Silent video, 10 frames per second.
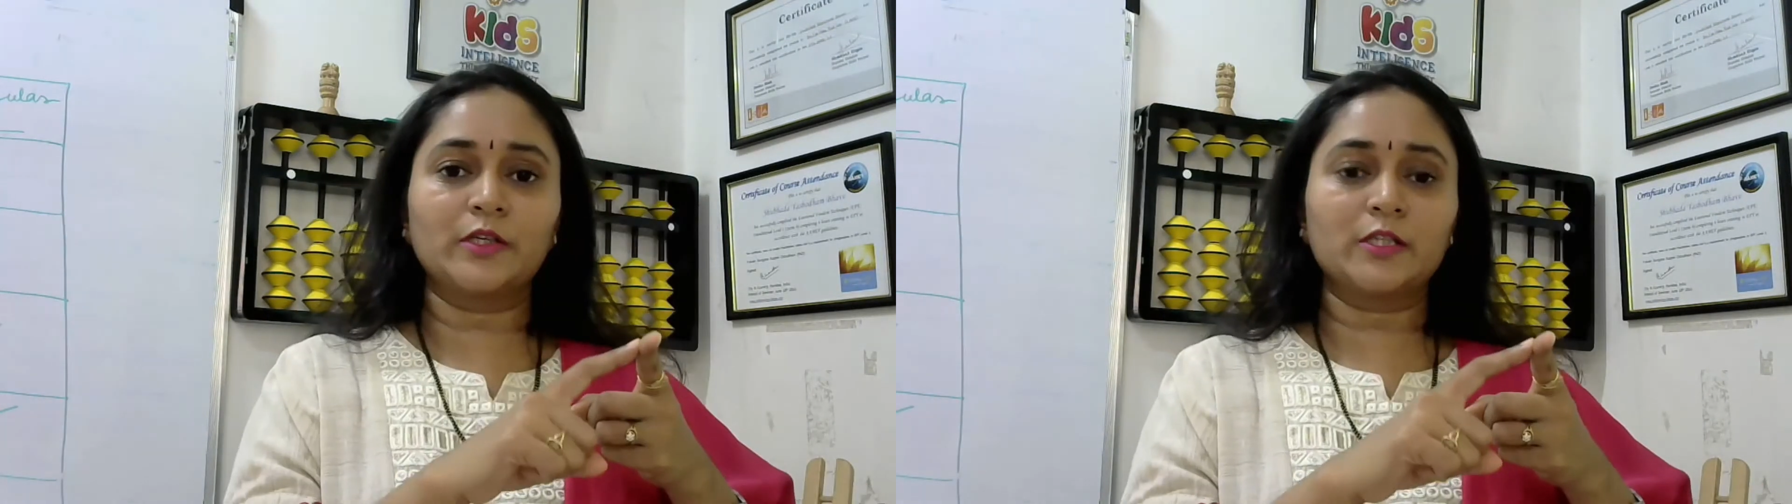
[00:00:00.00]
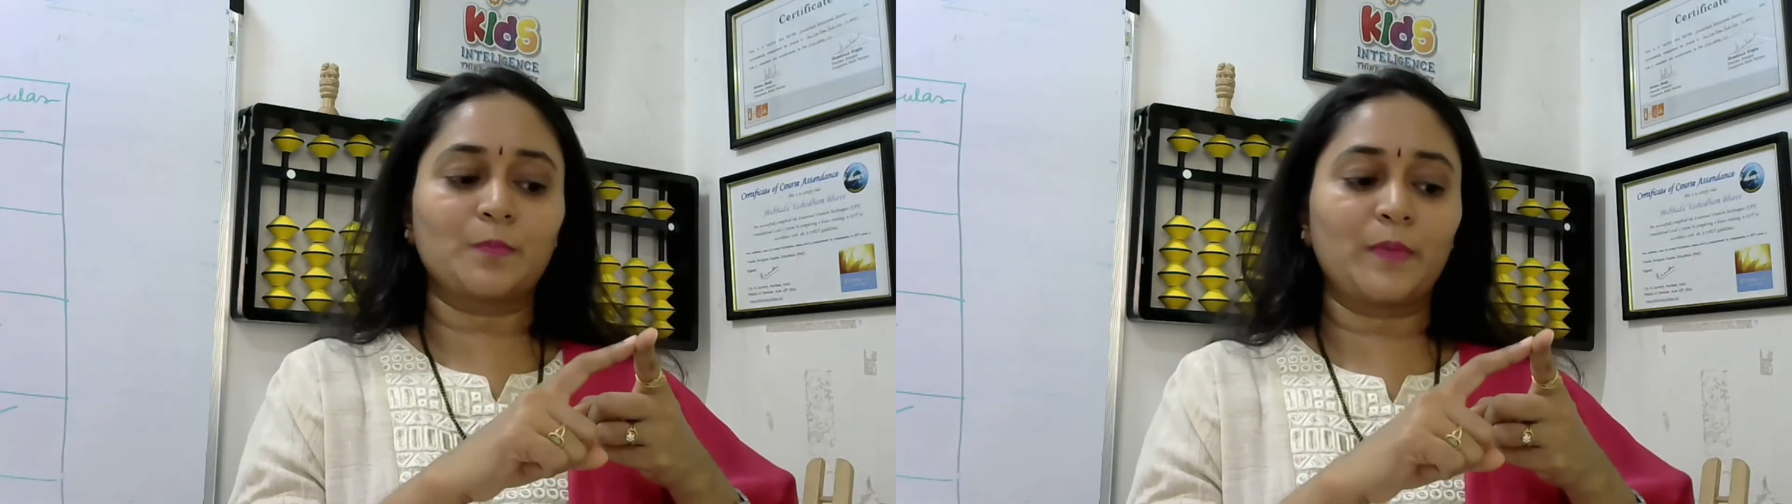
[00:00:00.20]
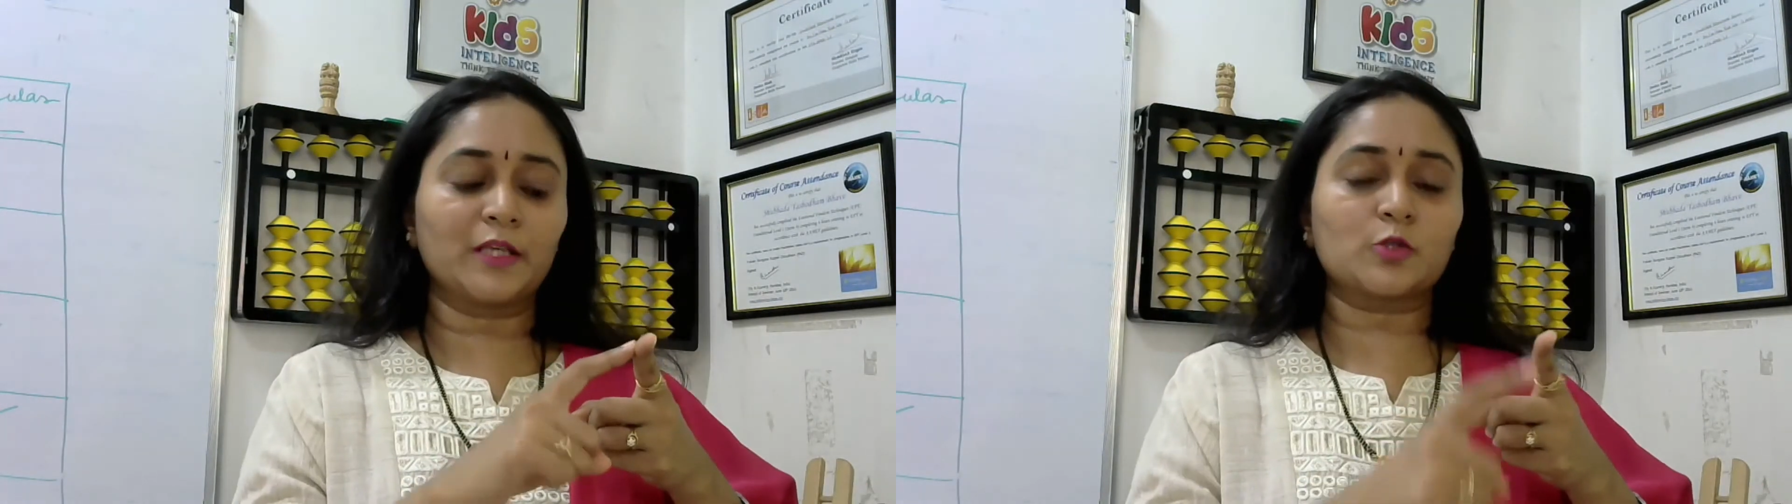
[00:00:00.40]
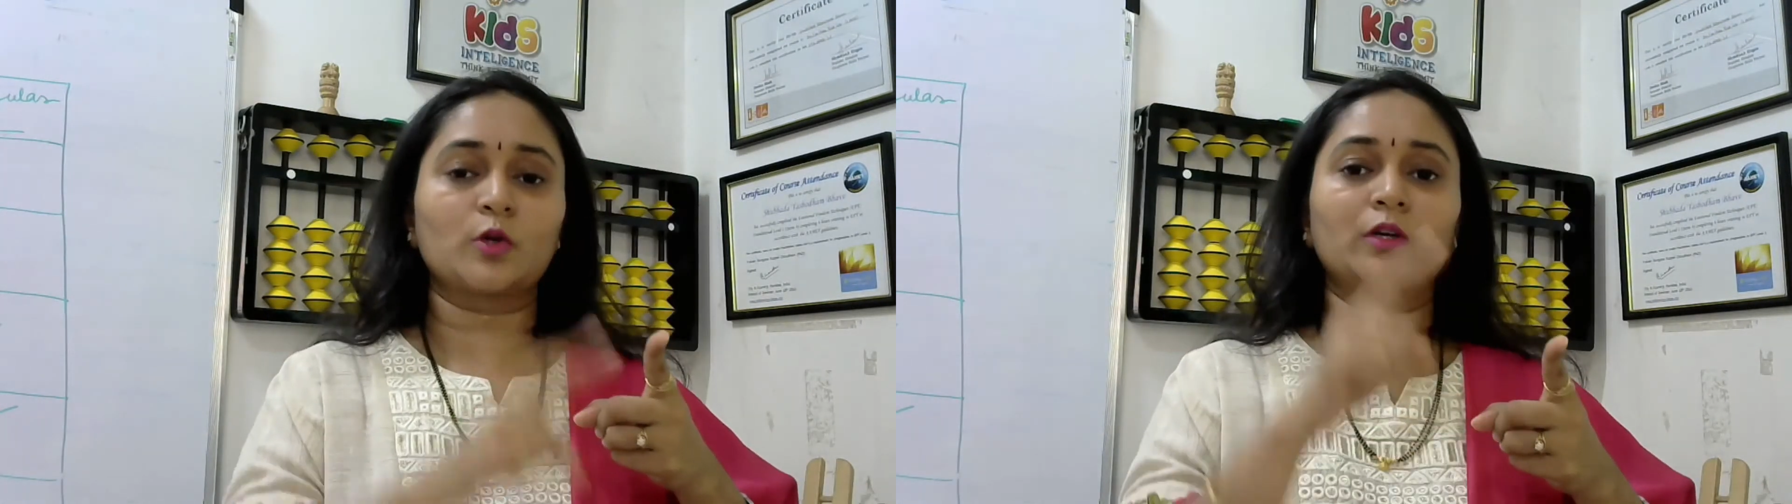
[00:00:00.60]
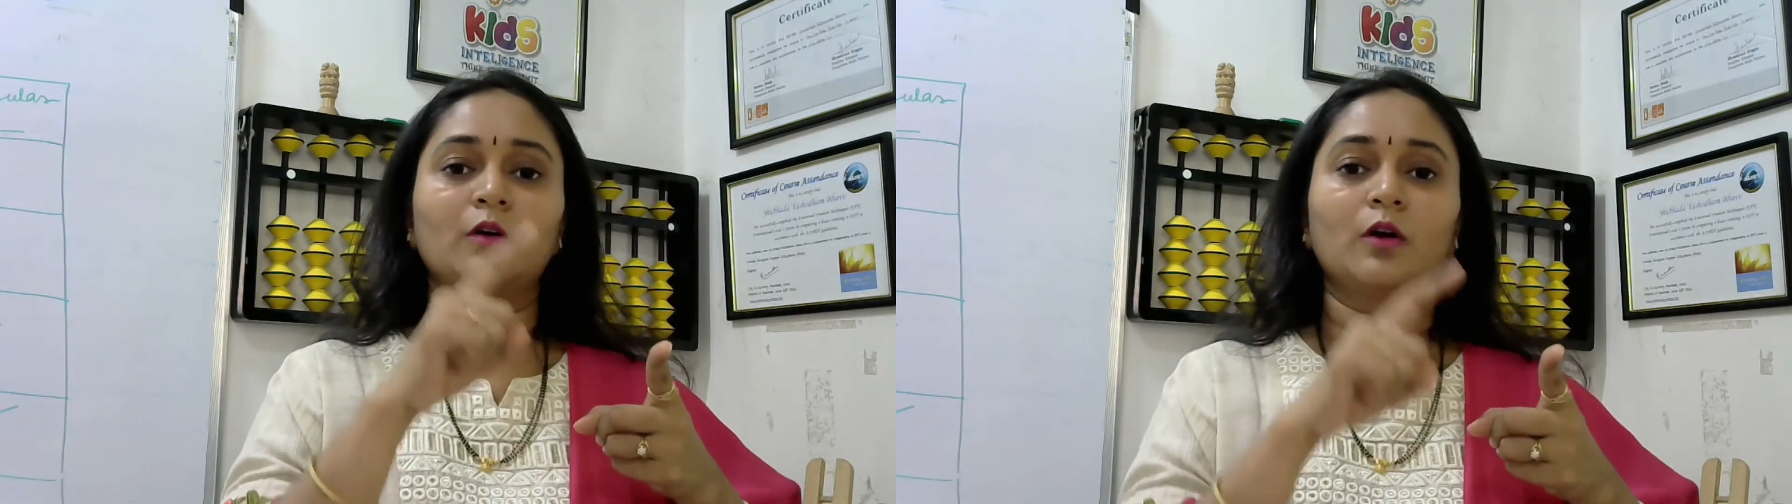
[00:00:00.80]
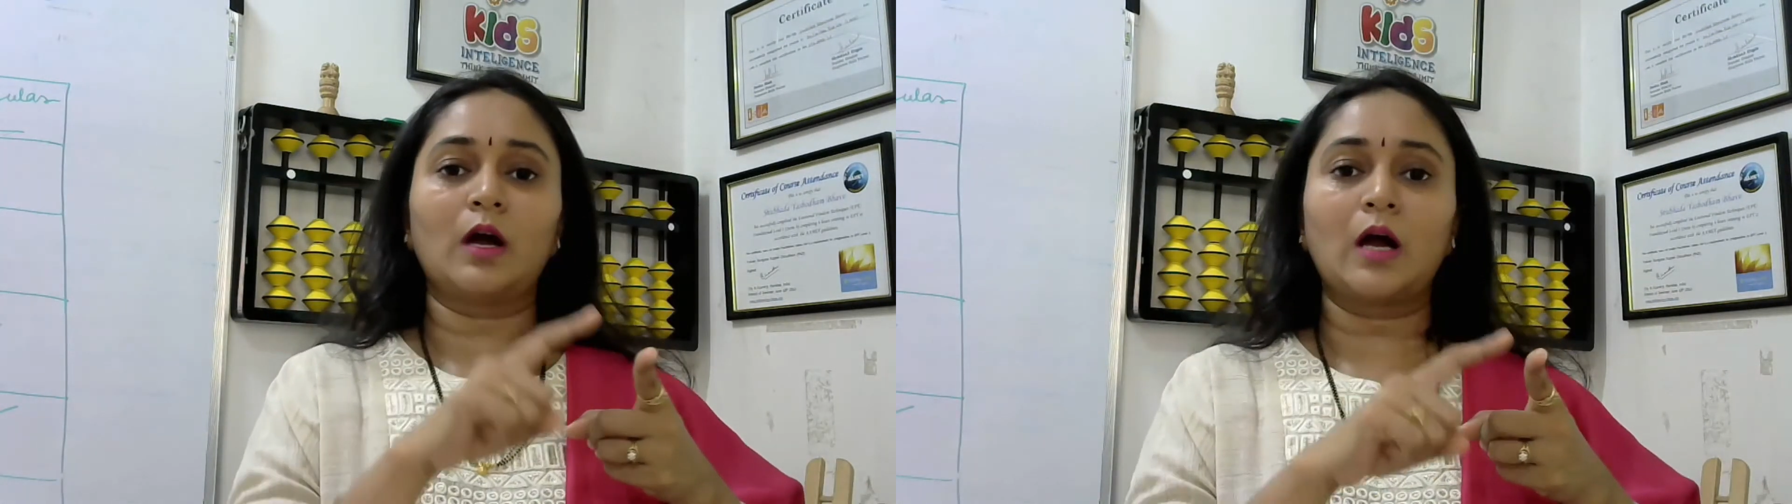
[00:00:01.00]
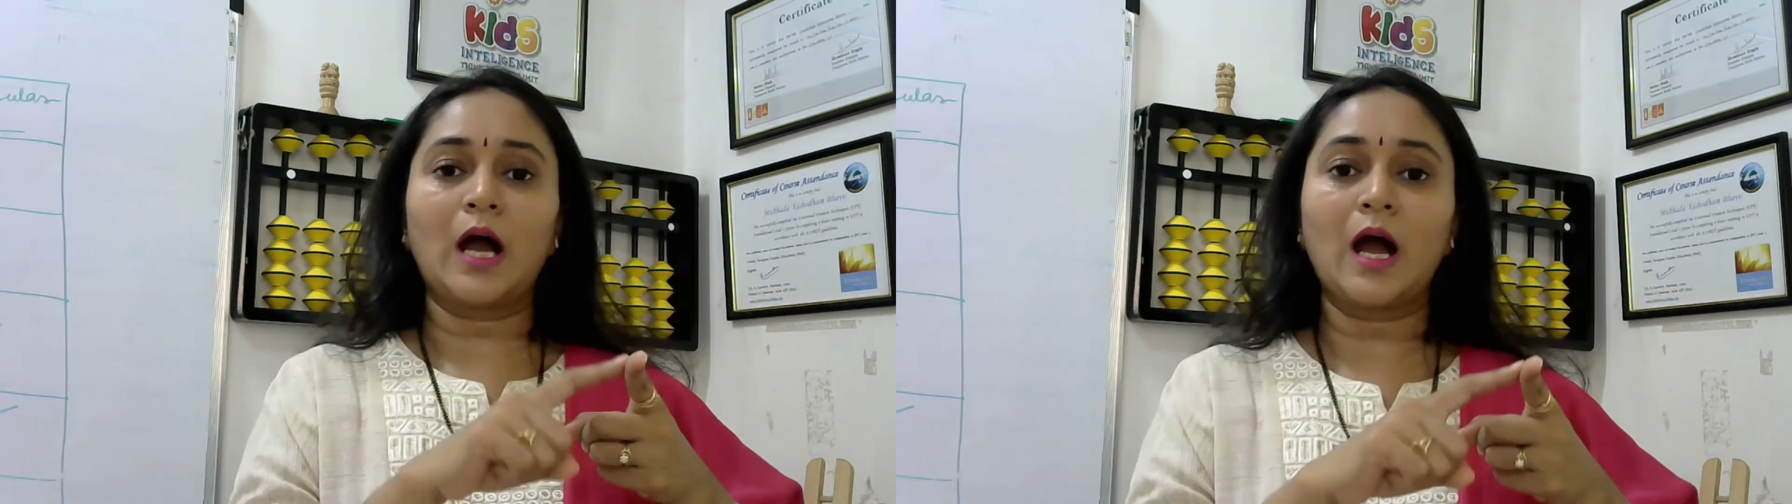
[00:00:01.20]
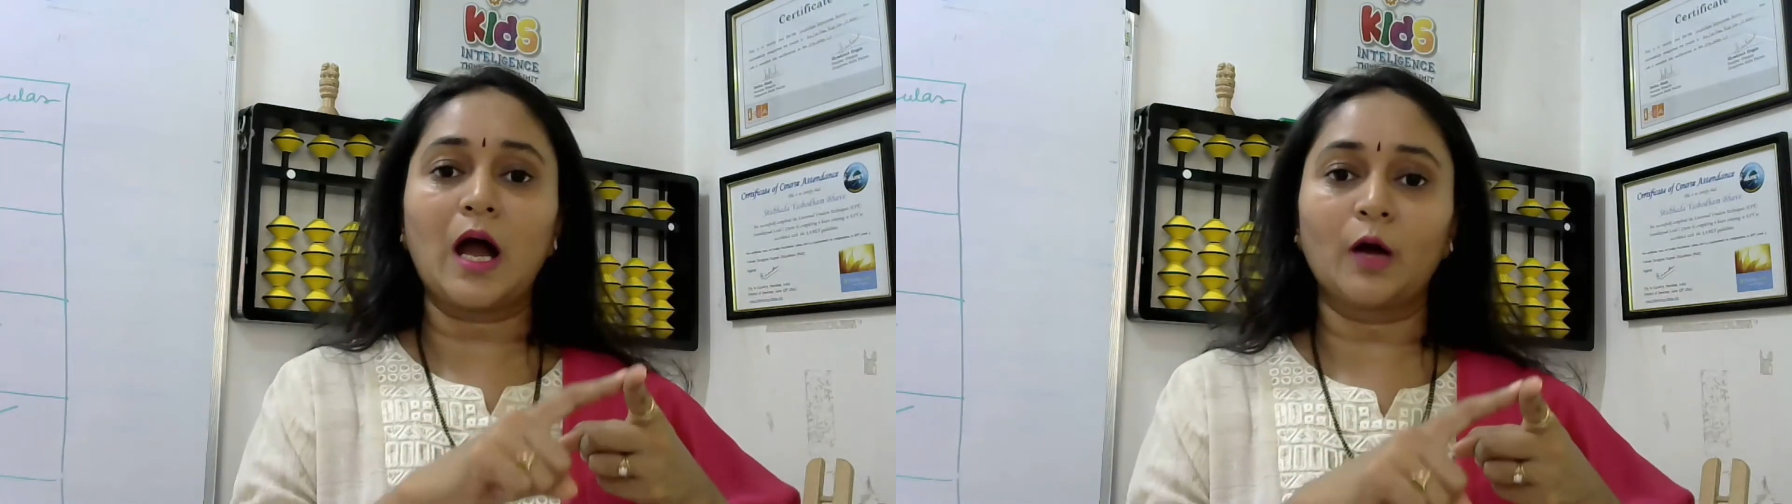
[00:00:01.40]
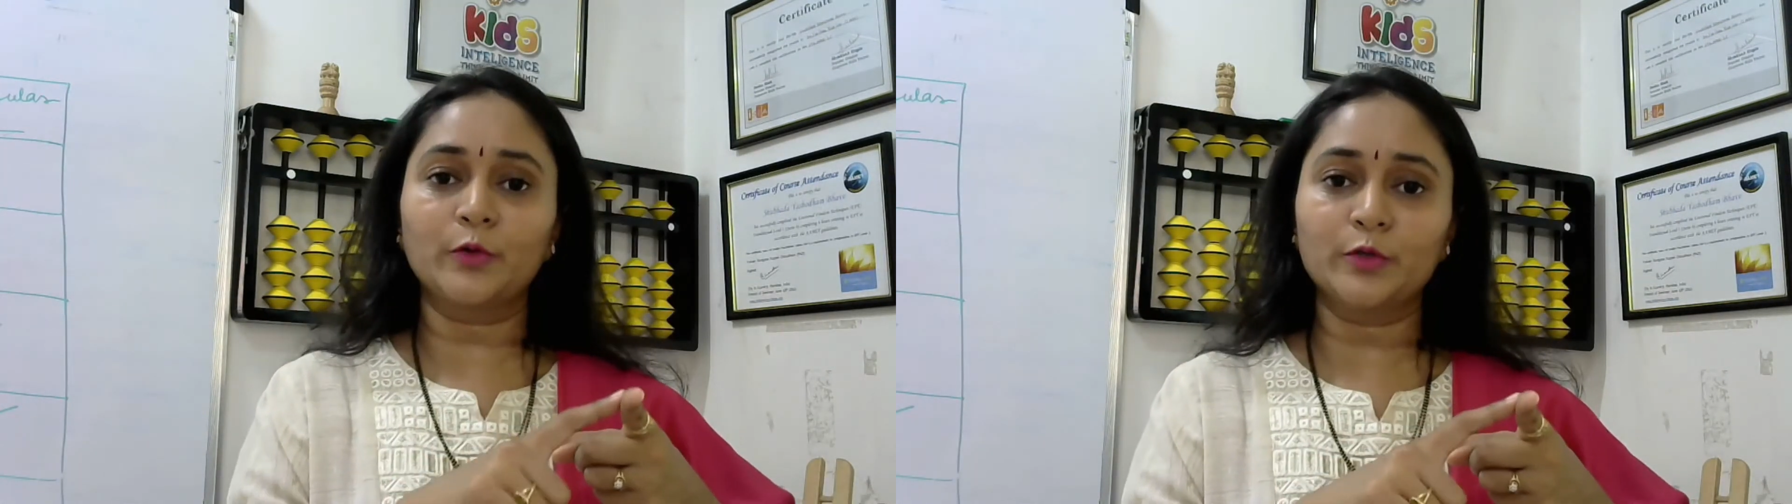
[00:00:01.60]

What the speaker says: is based on how